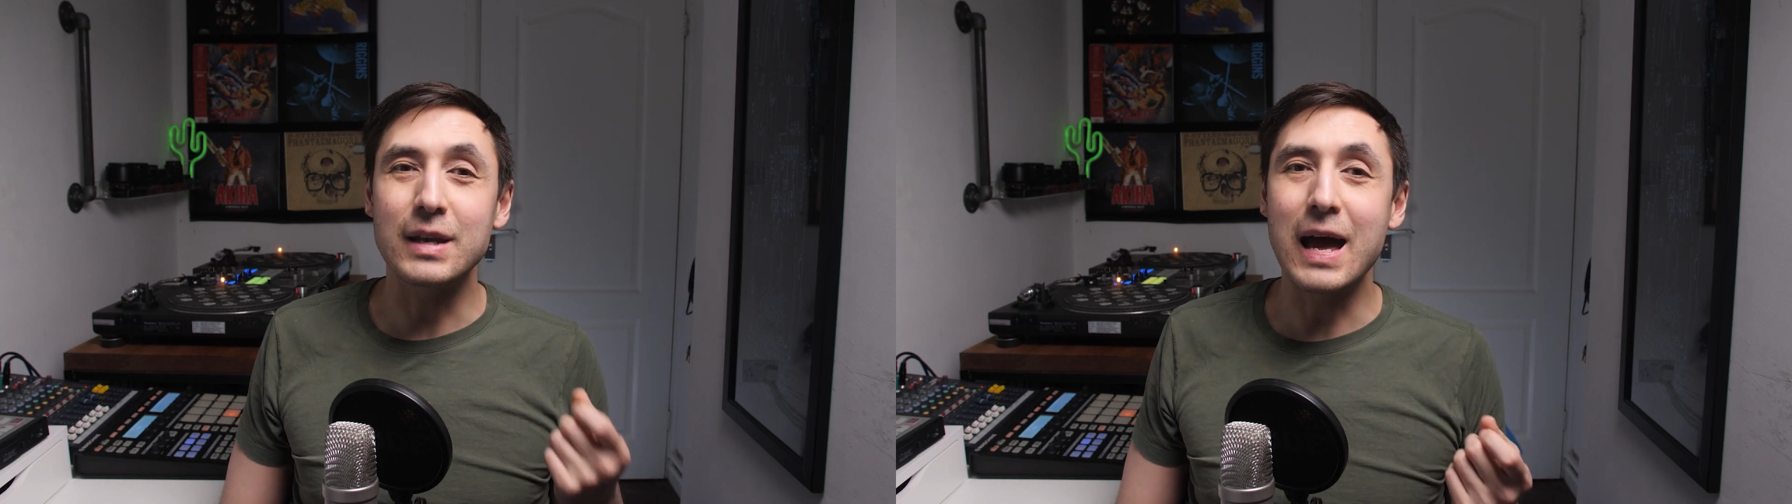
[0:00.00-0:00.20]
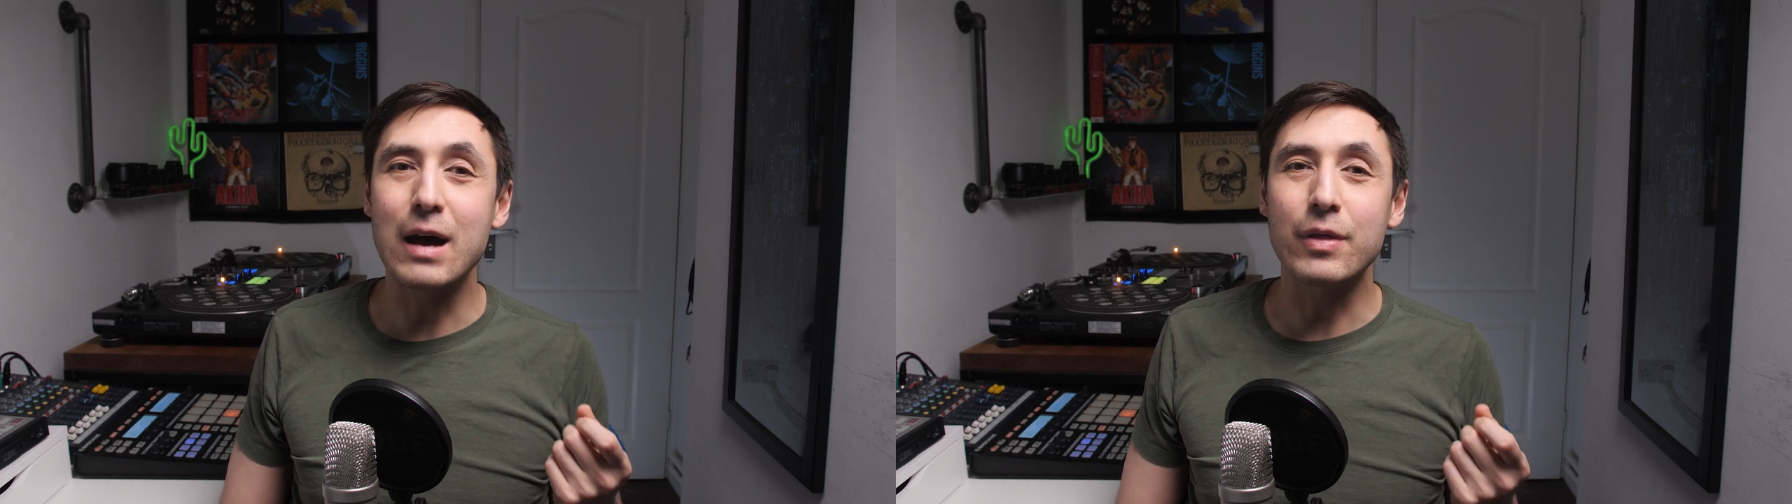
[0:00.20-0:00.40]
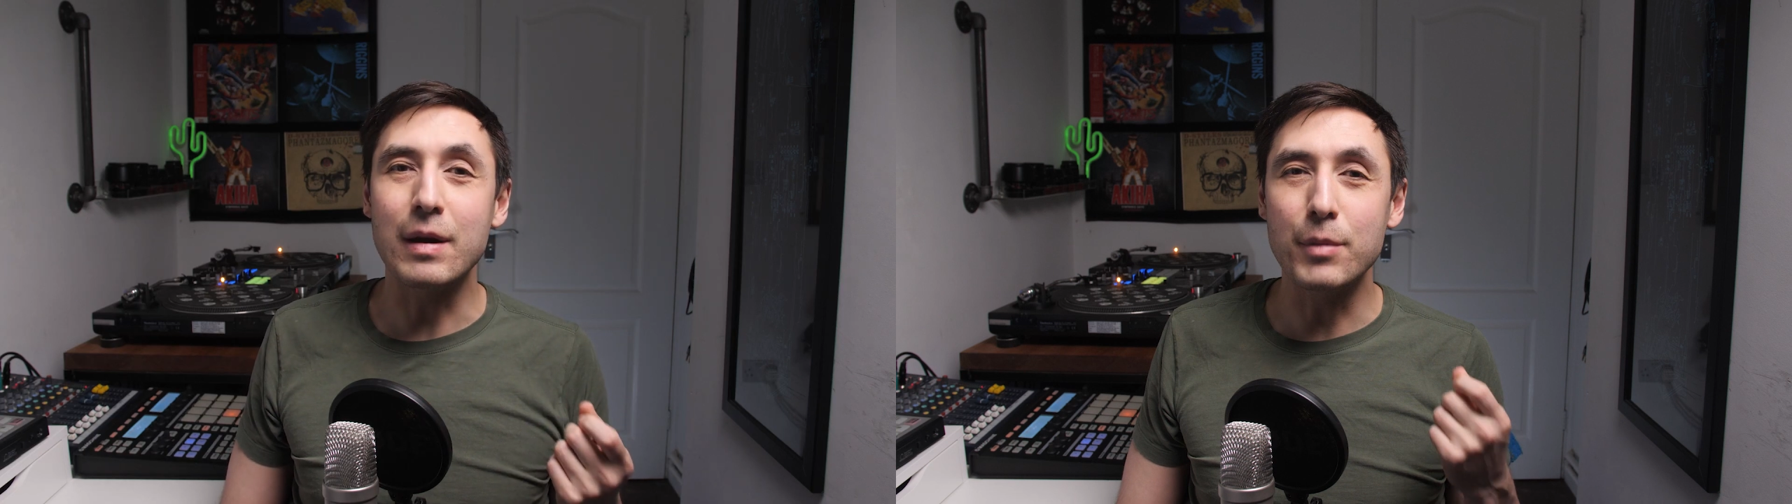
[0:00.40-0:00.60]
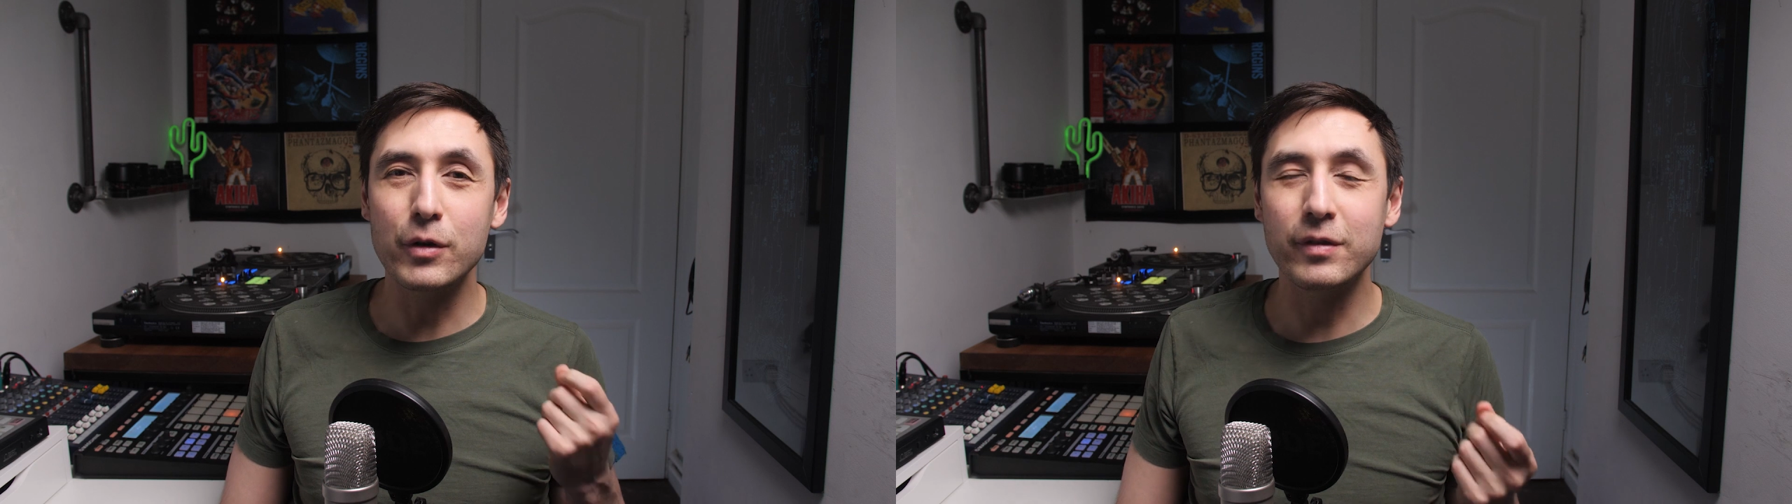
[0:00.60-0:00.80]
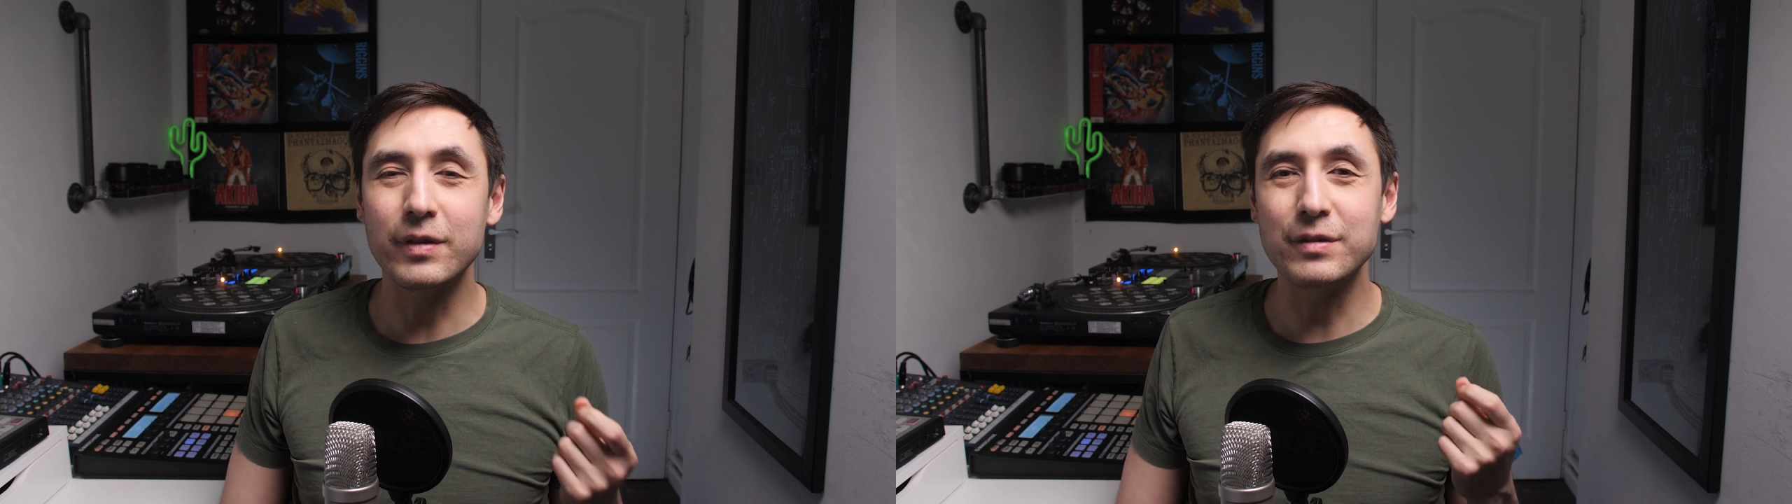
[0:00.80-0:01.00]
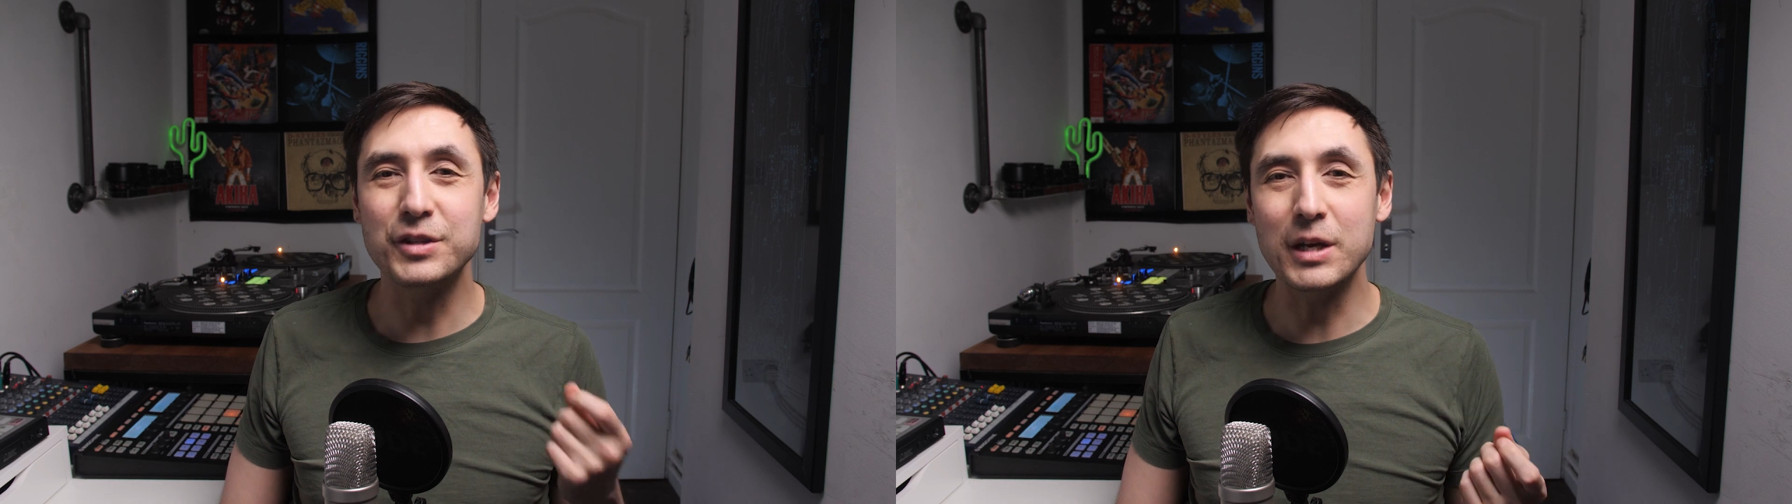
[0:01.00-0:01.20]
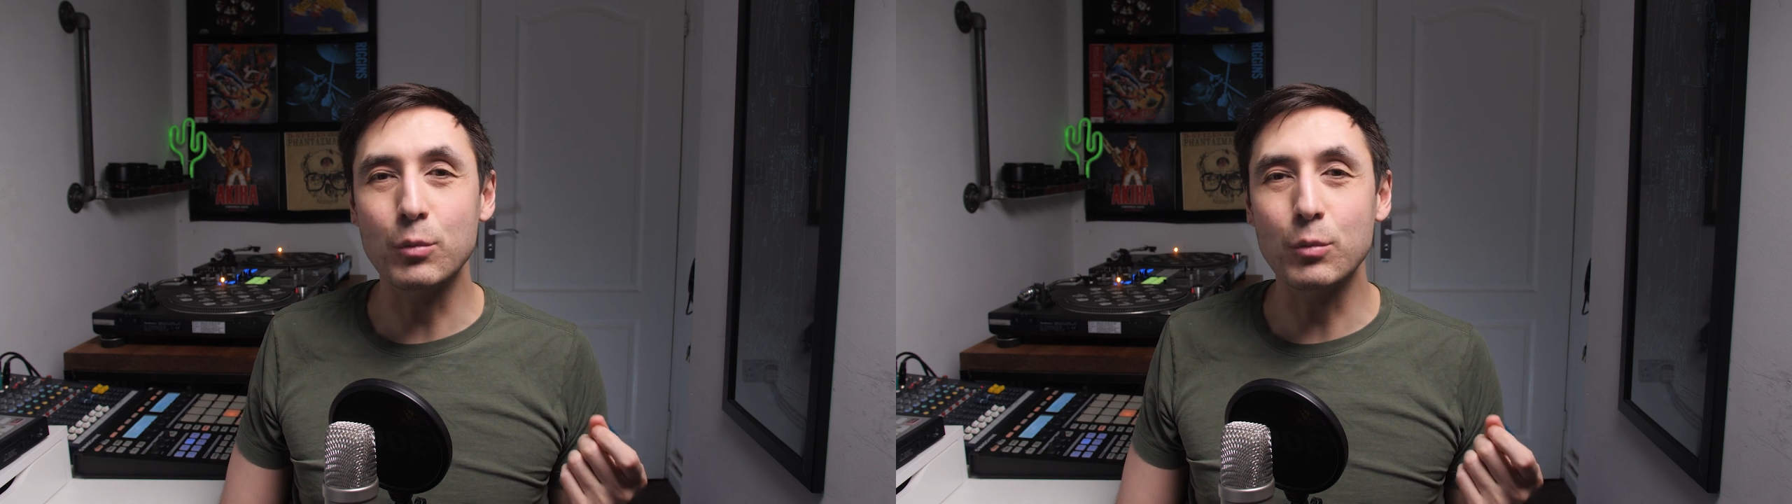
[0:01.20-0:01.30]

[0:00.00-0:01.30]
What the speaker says: now that most of these cheap